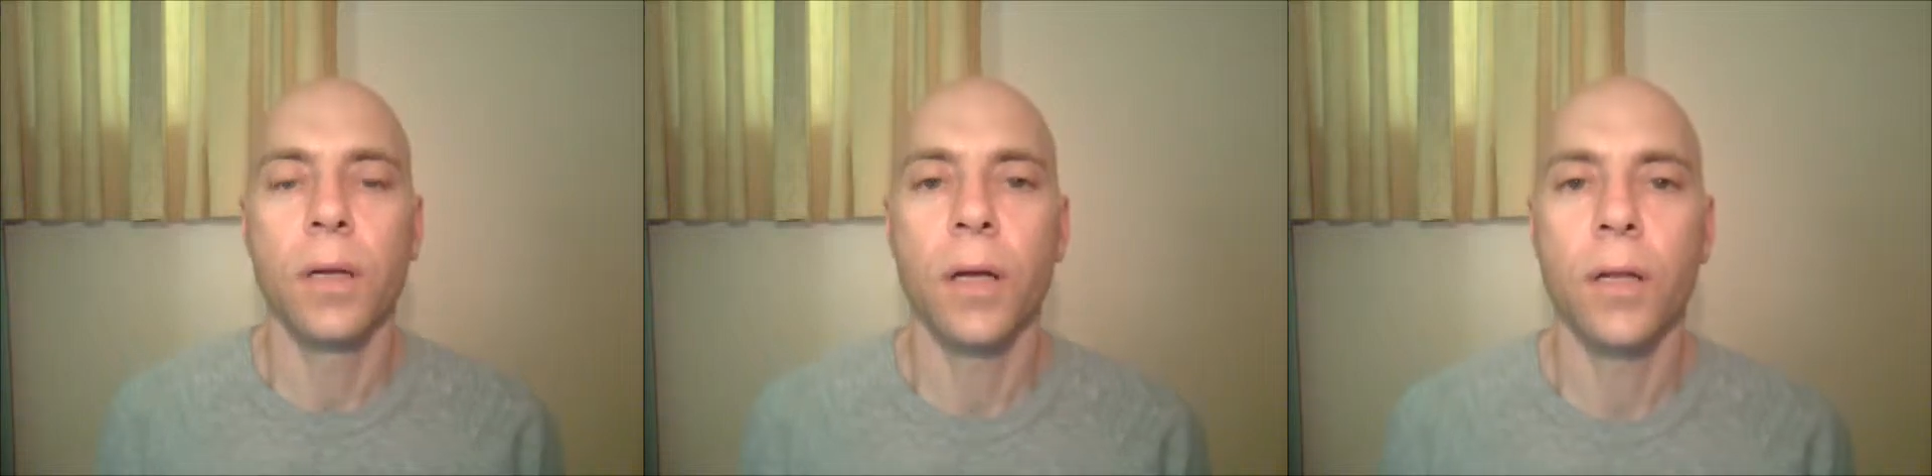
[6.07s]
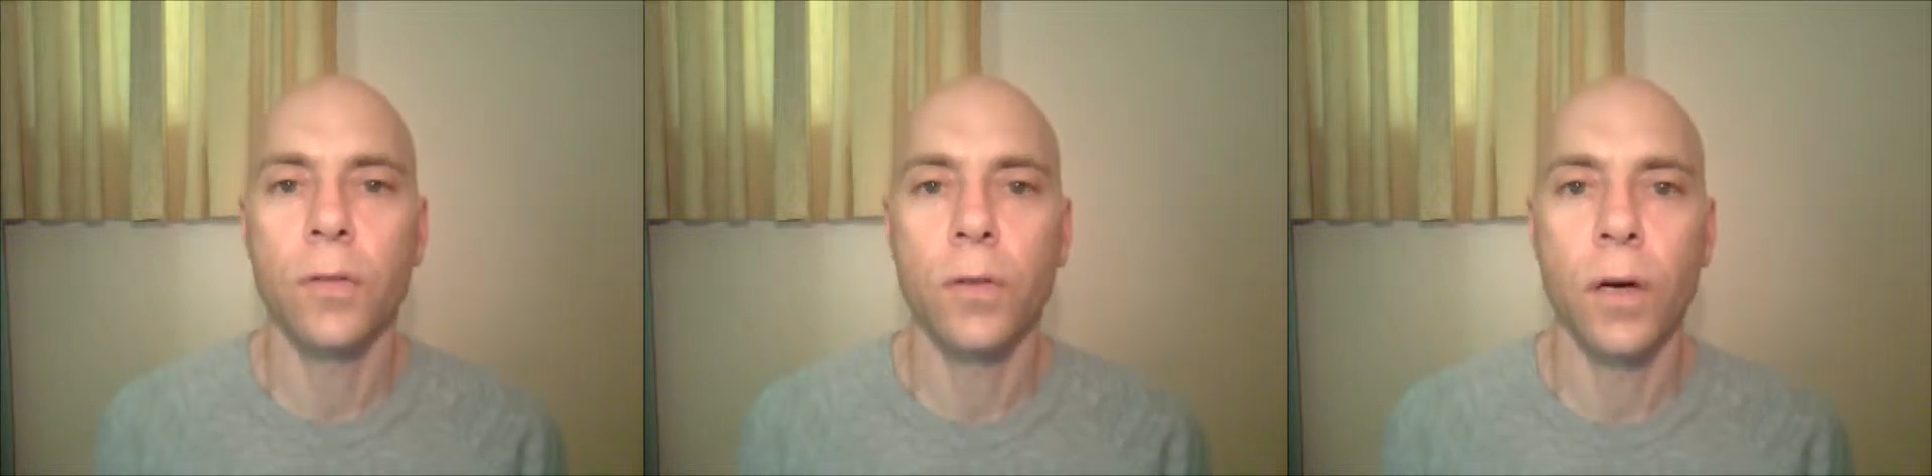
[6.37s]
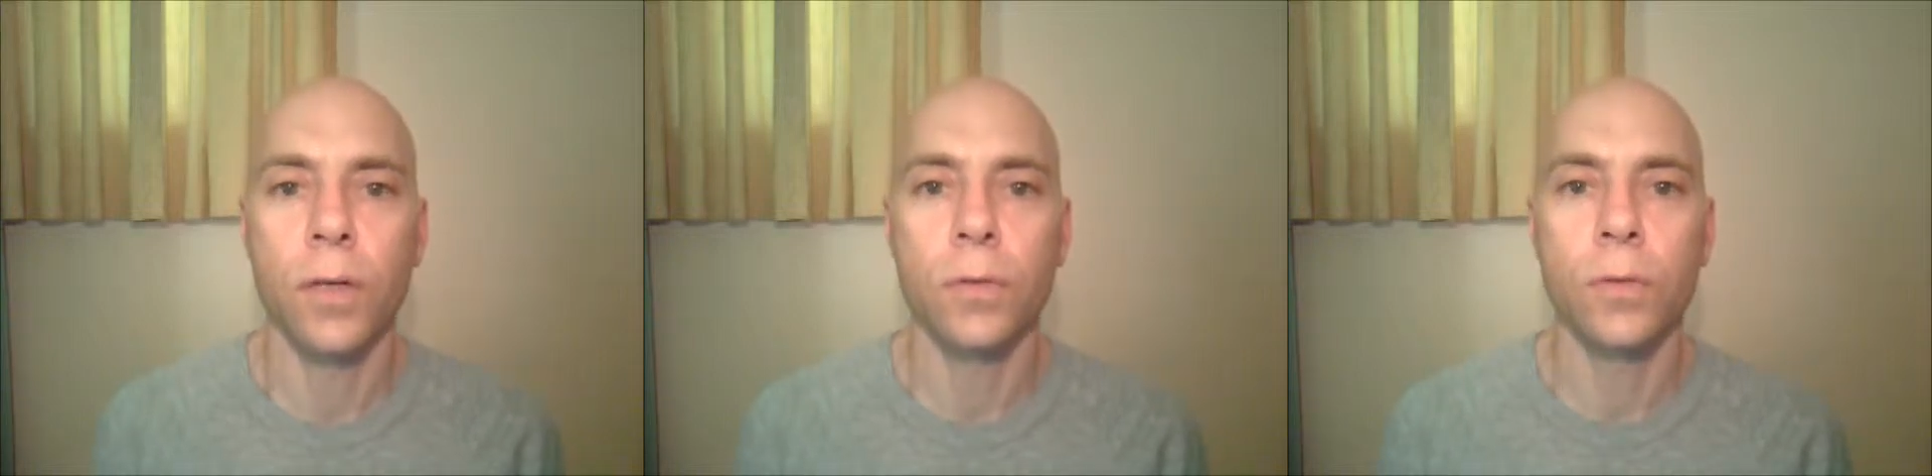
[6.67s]
It's
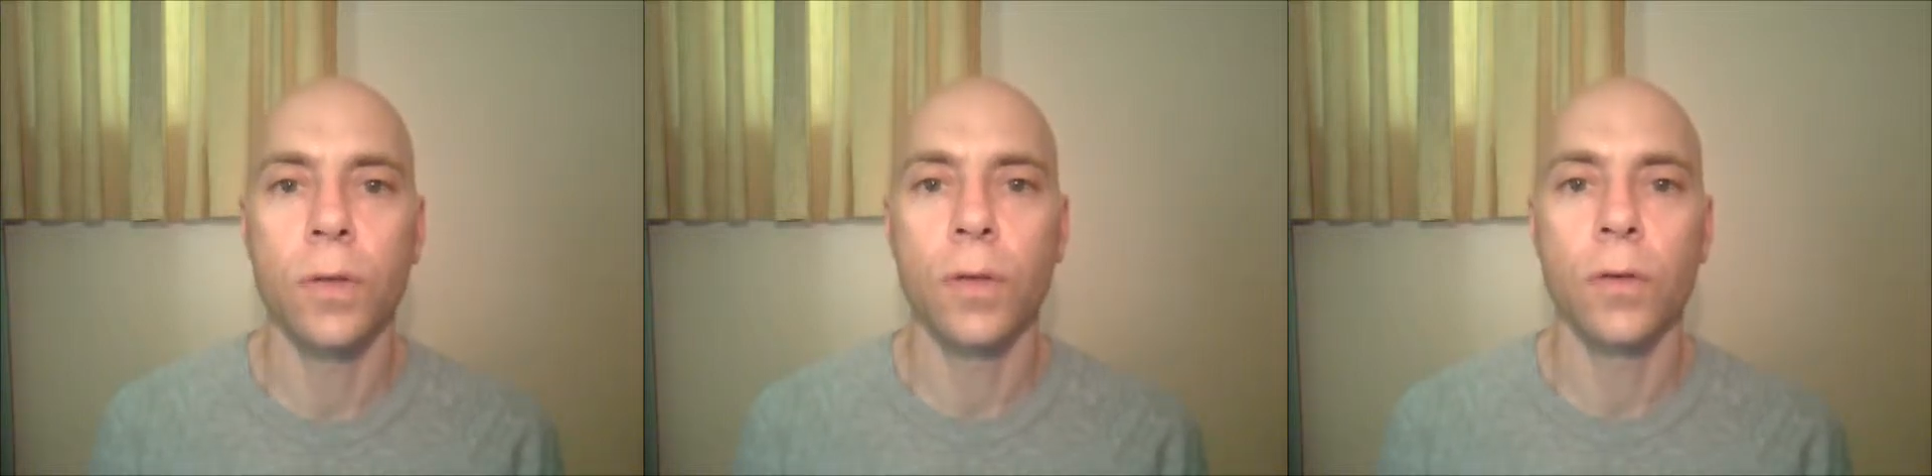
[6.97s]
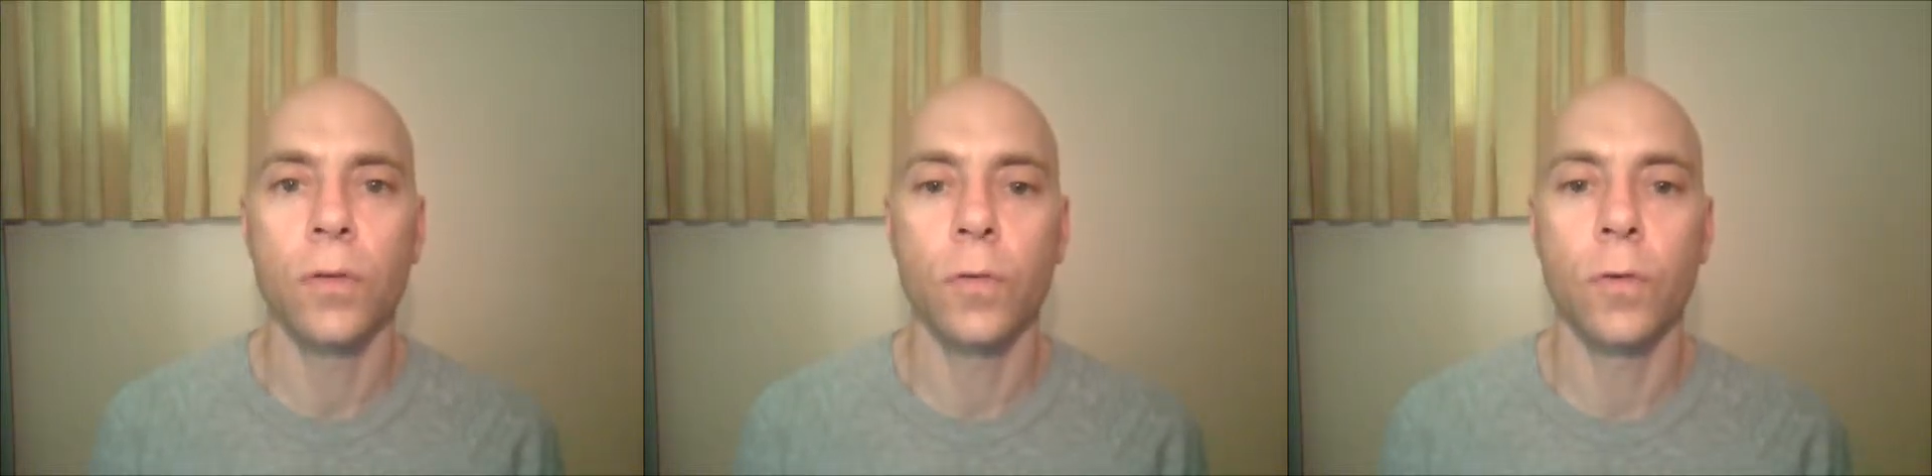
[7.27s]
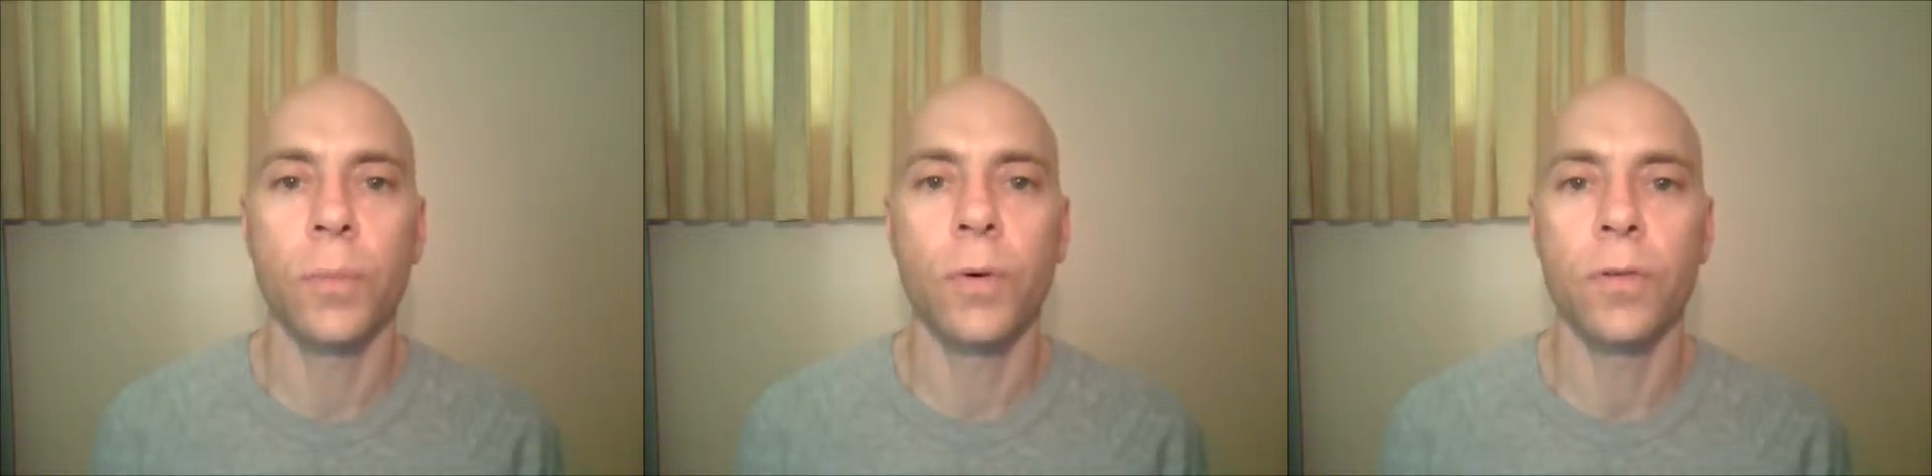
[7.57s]
titled
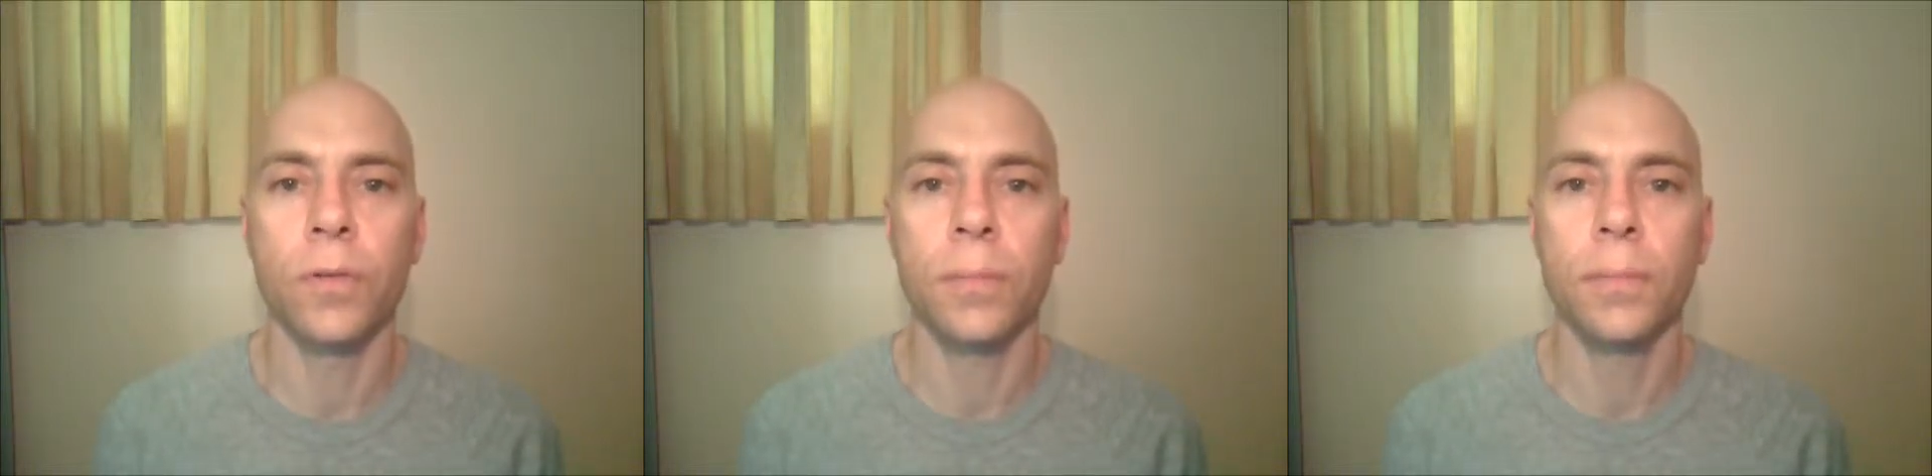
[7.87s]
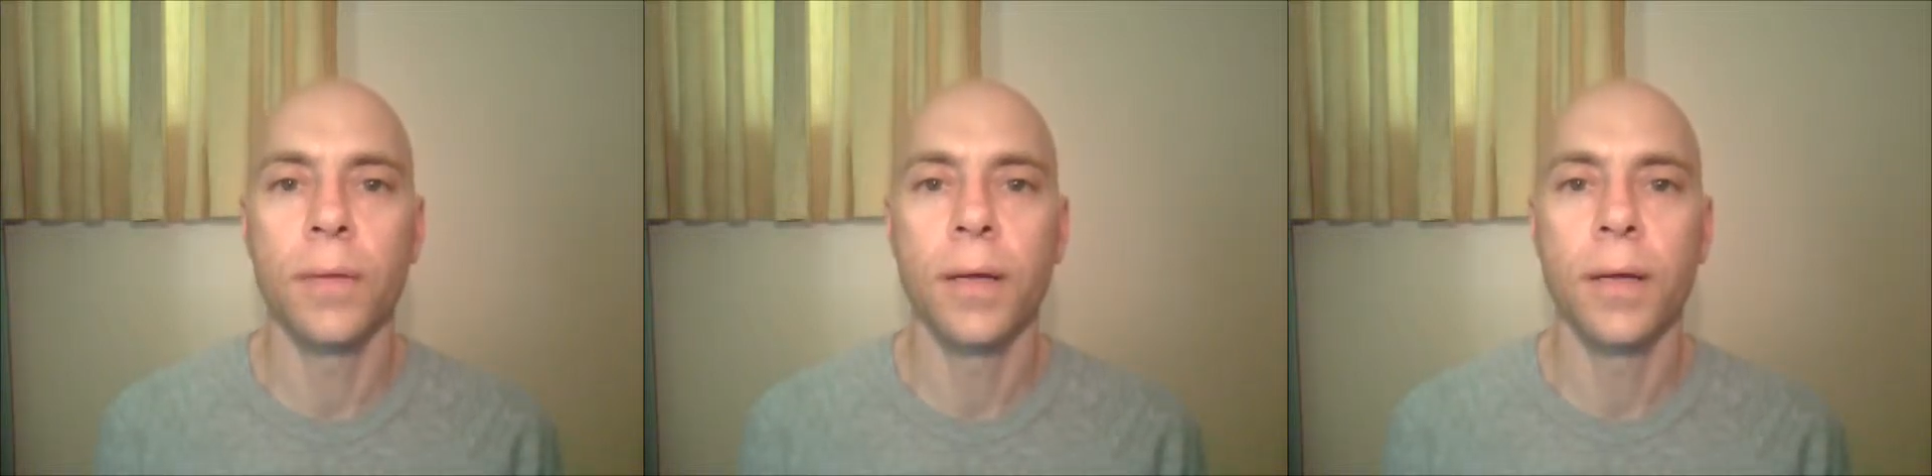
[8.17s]
Consumerism